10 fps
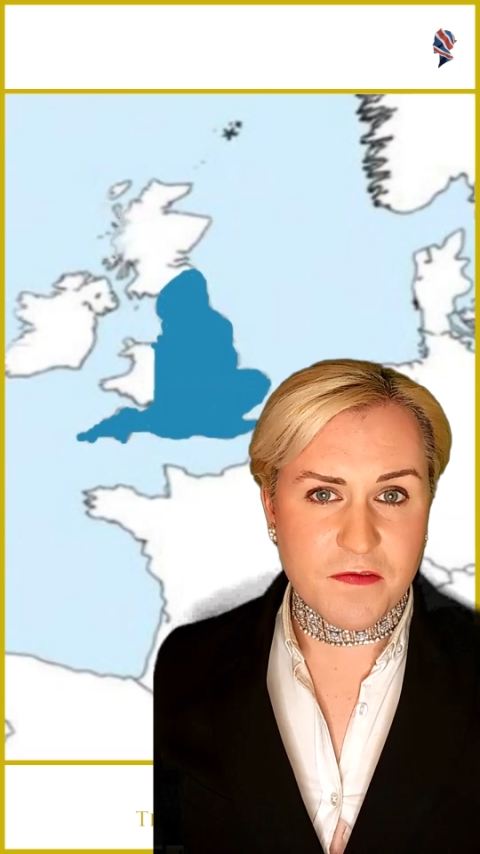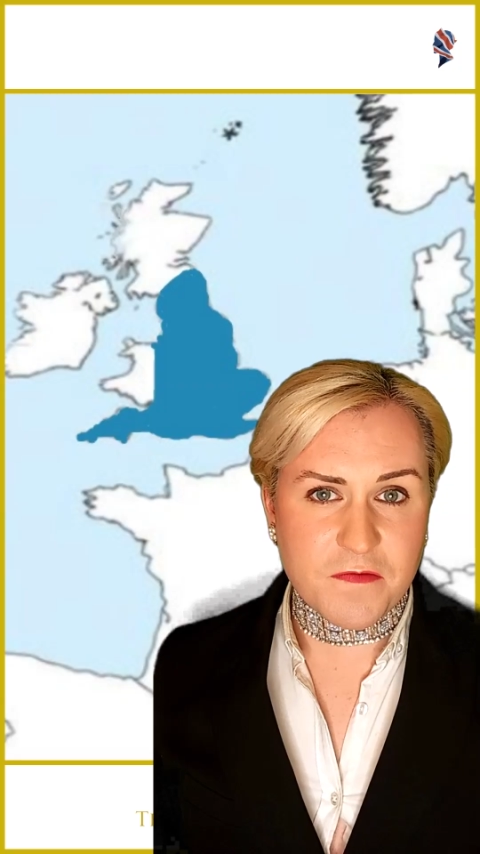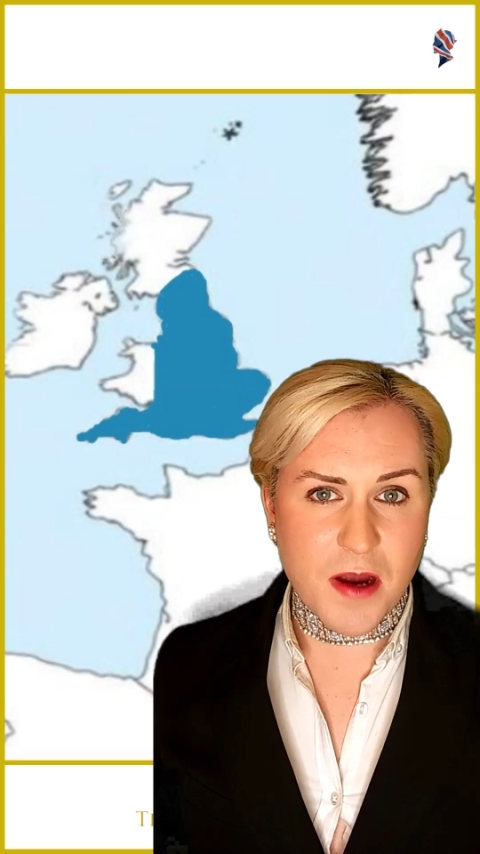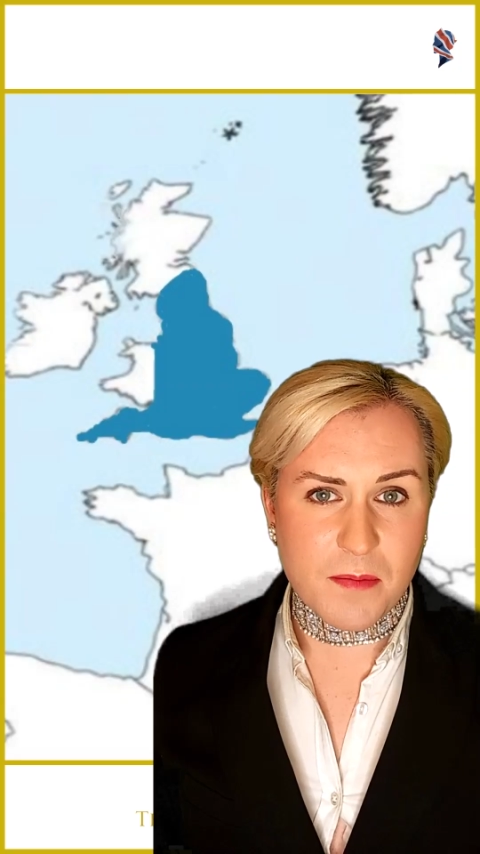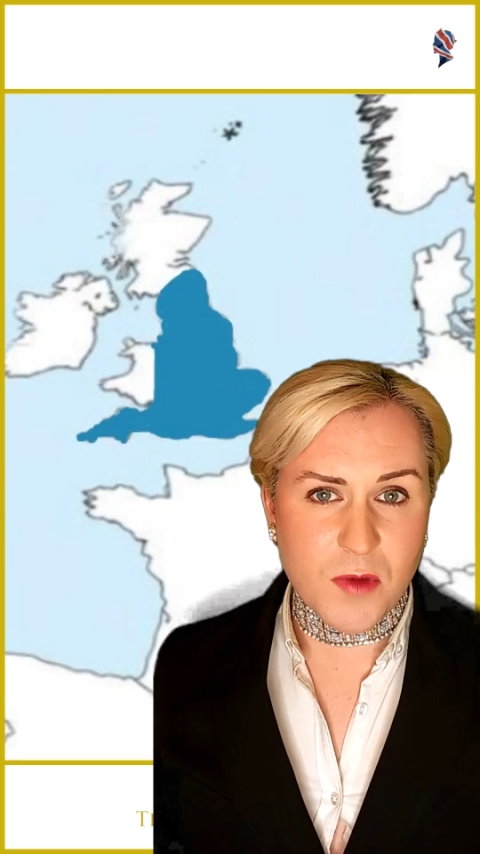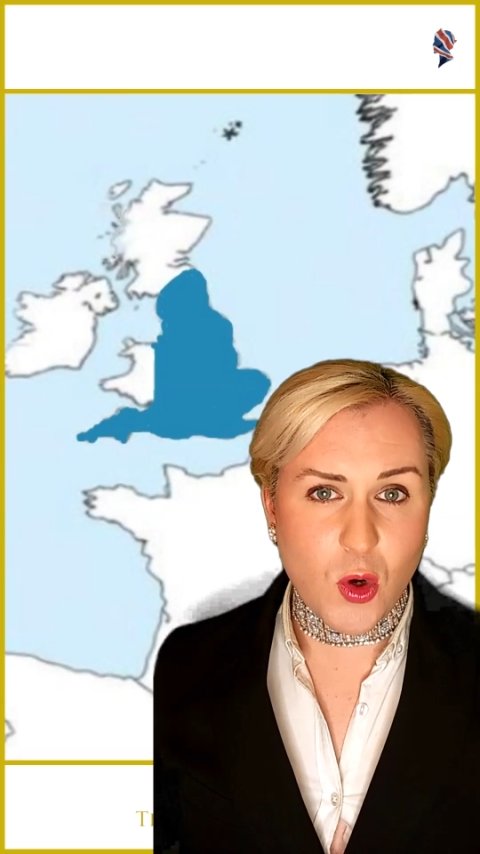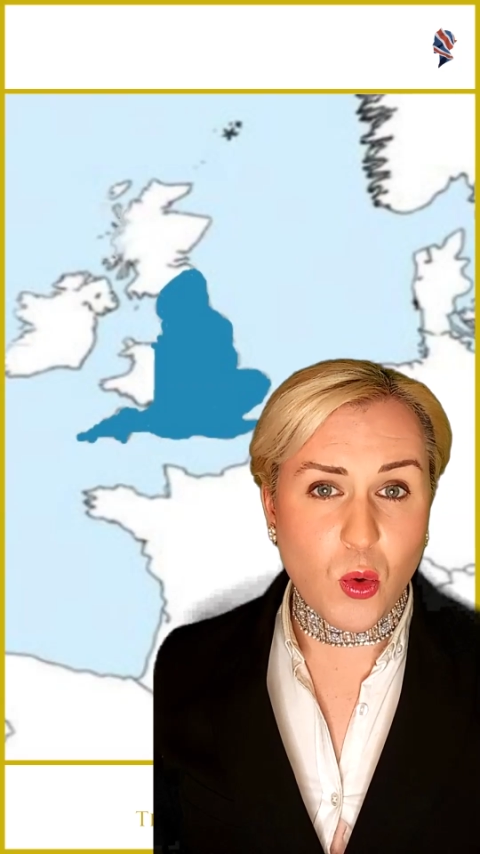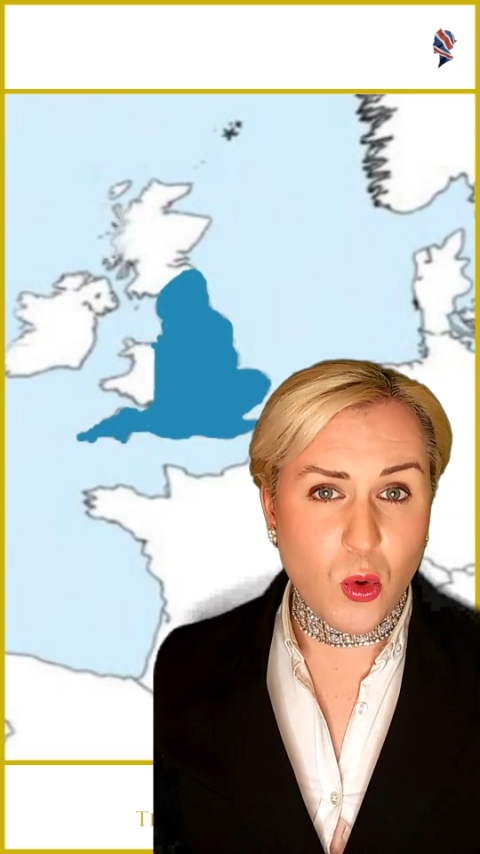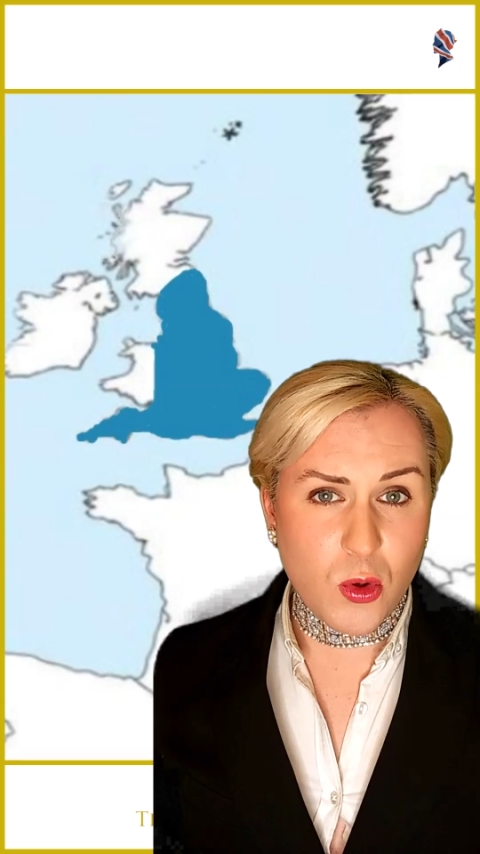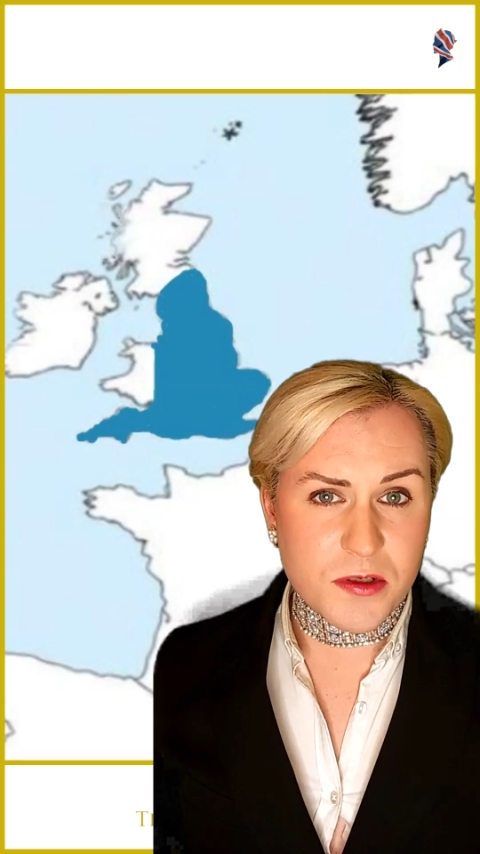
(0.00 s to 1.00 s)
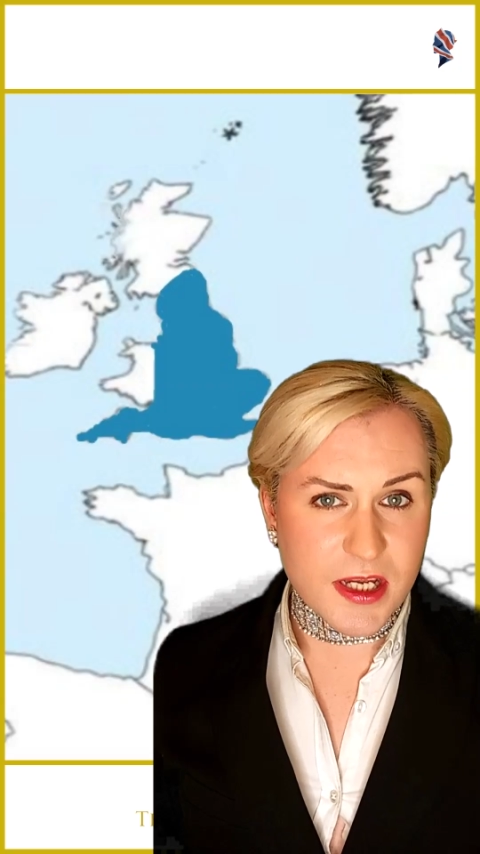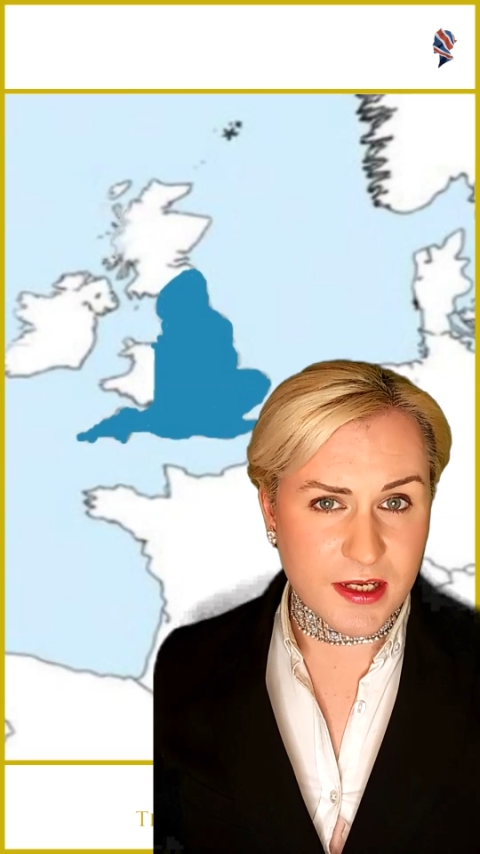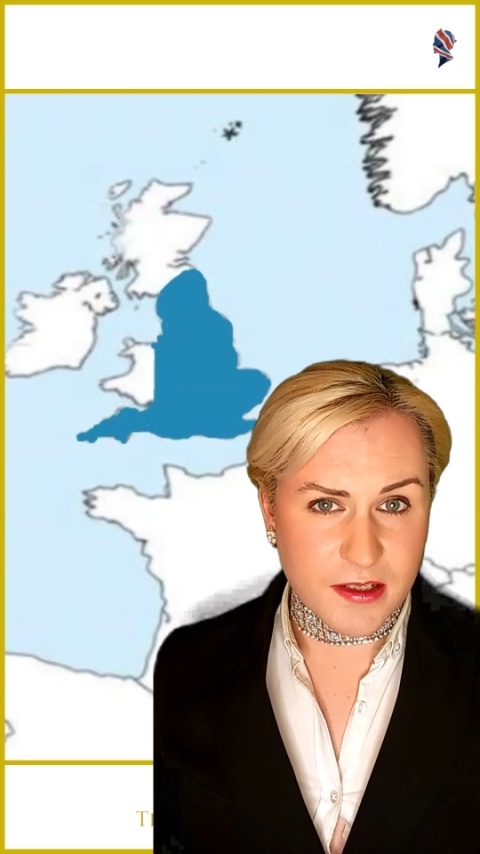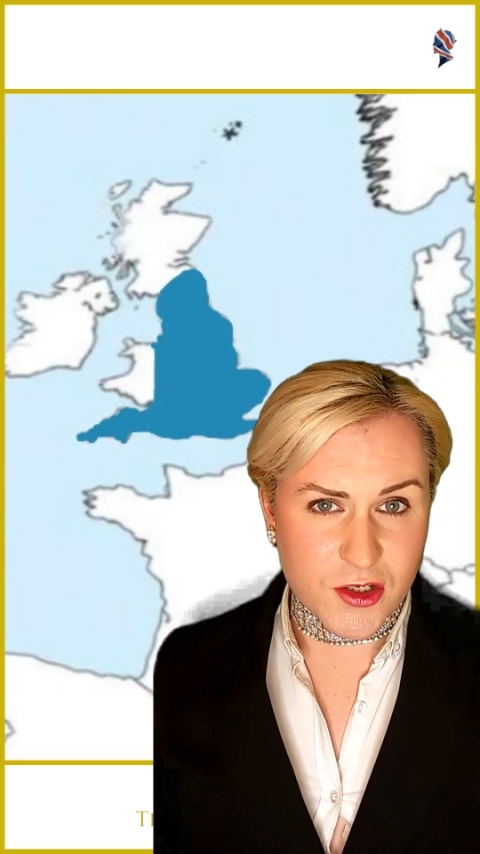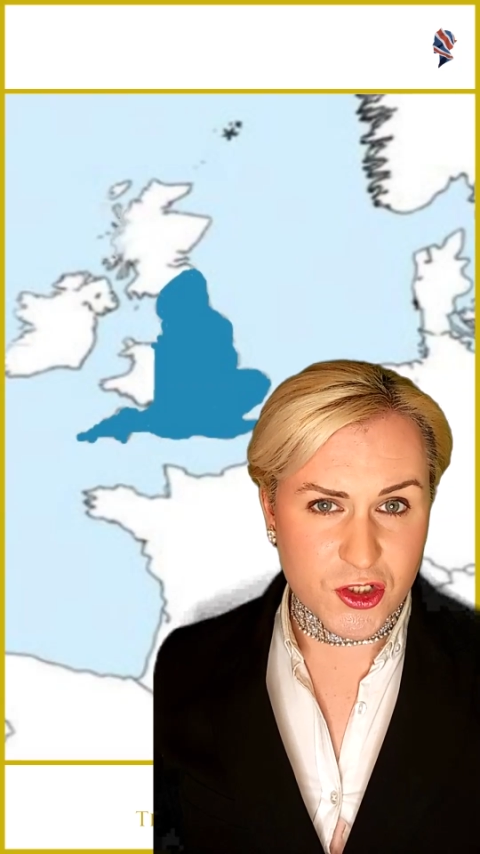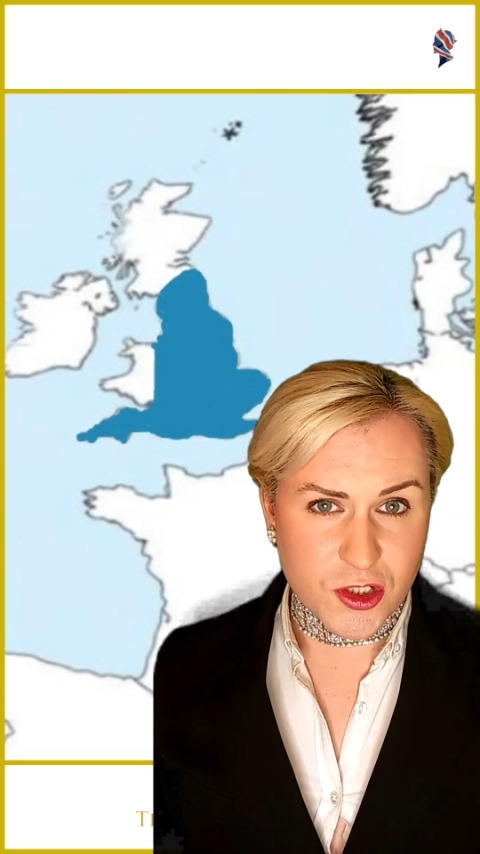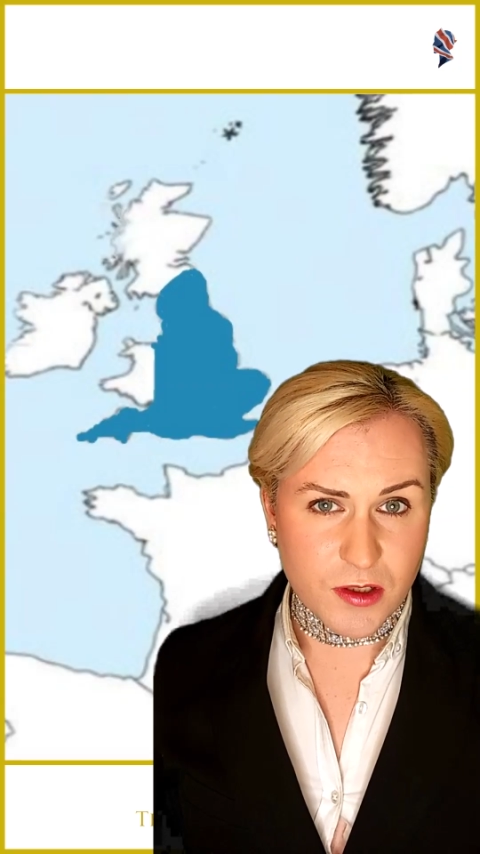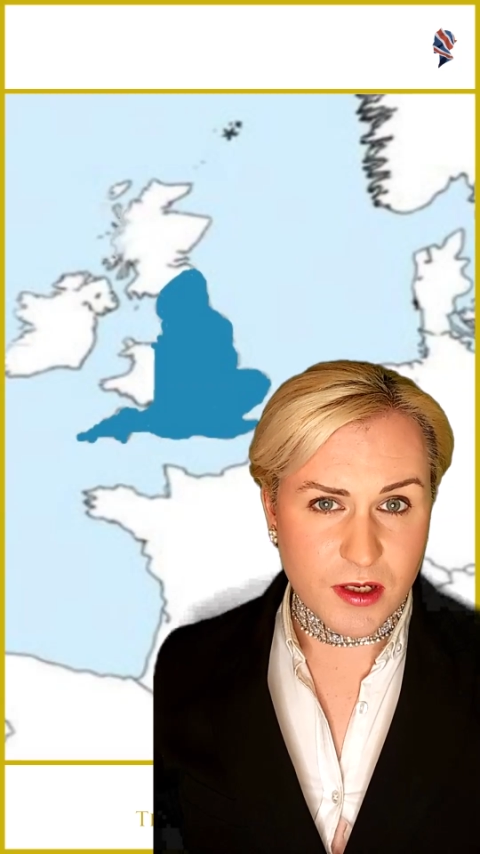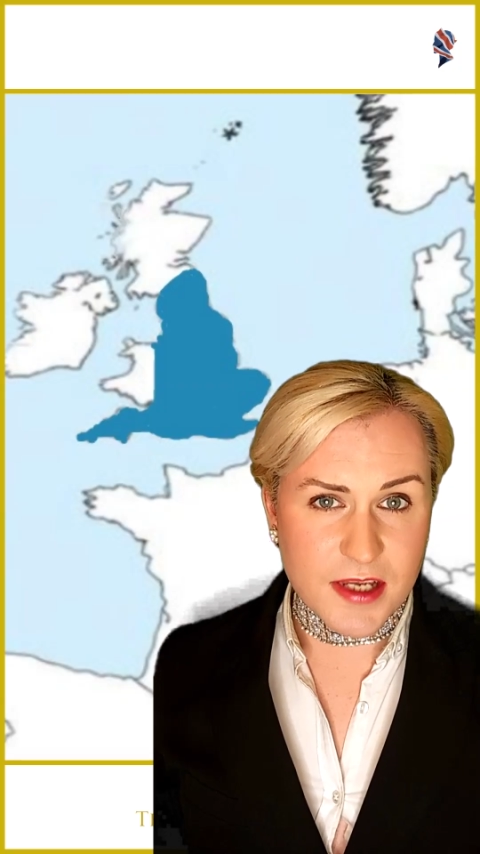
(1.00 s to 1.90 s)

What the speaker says: from Old English